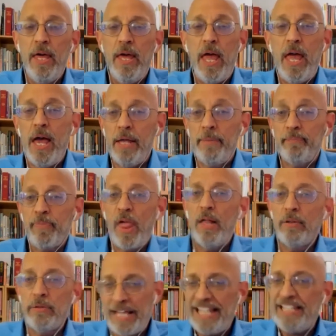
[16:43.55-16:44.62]
And
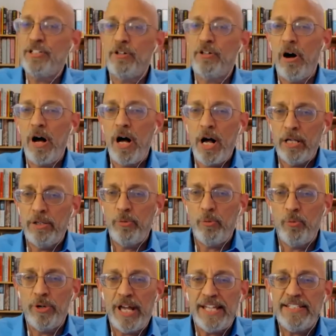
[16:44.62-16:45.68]
later on,
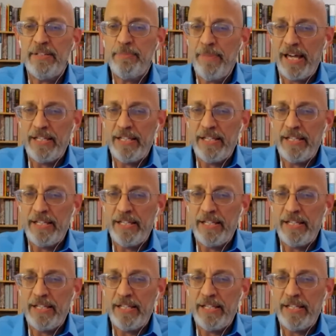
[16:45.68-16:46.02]
when I did